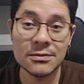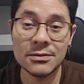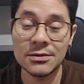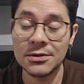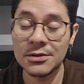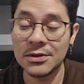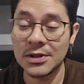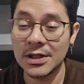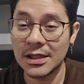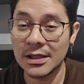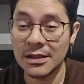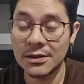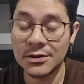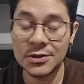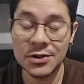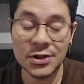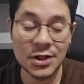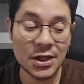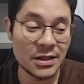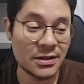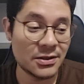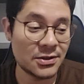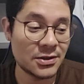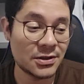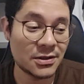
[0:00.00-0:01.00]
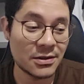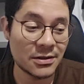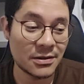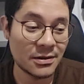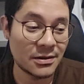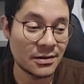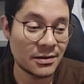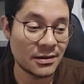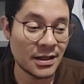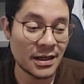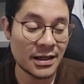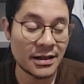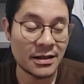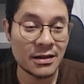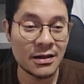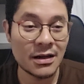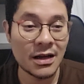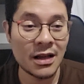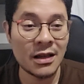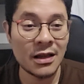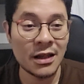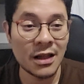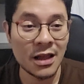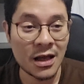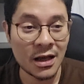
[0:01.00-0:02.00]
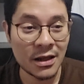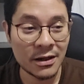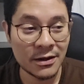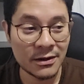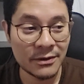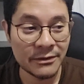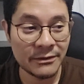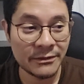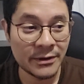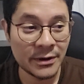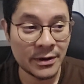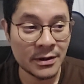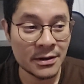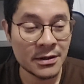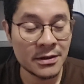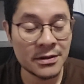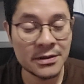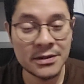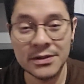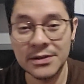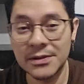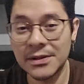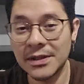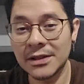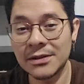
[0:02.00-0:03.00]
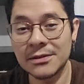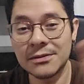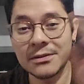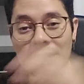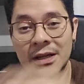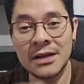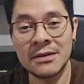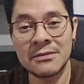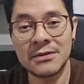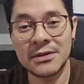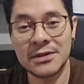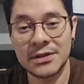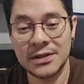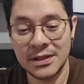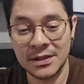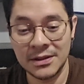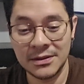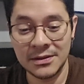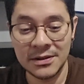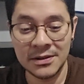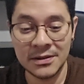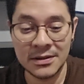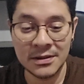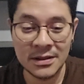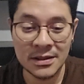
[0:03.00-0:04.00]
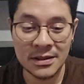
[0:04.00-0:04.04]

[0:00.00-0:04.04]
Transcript: You can change like a lot of fonts. You can do everything.